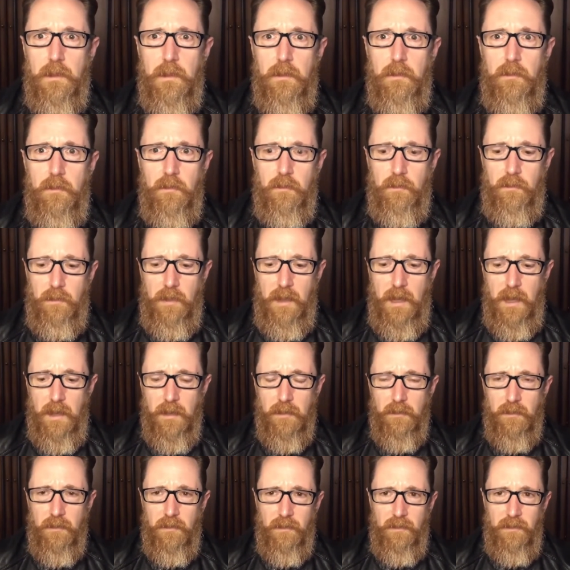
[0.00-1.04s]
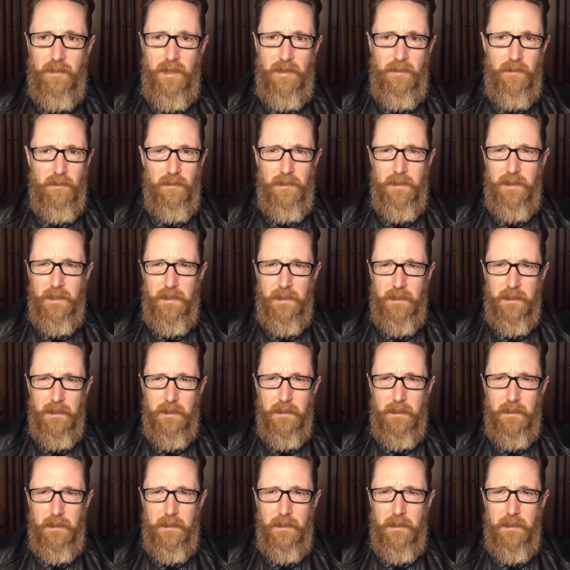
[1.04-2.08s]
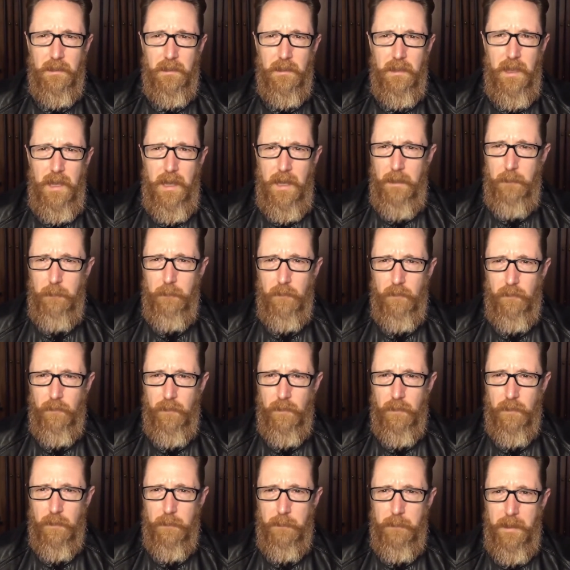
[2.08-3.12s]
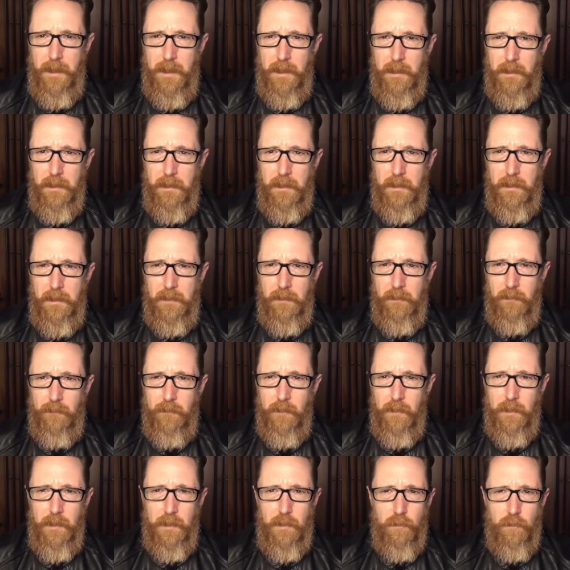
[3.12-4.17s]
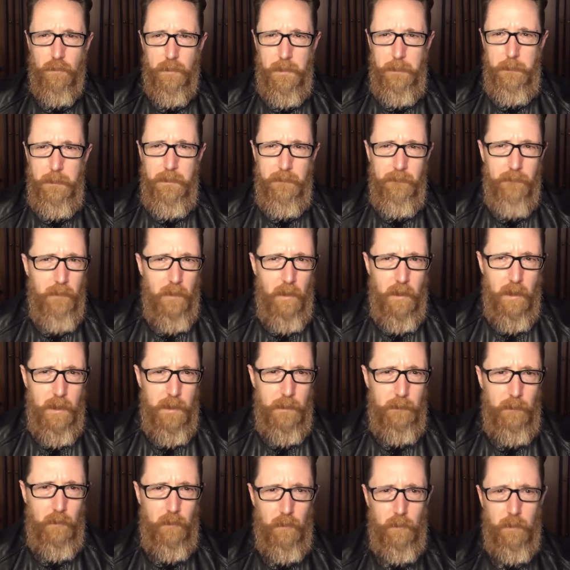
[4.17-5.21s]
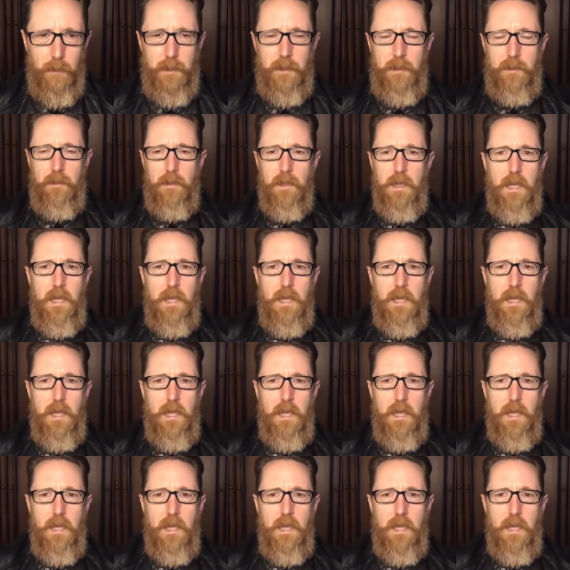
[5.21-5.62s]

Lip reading: just unsettling atmosphere about it. It is a very creepy vibe to it.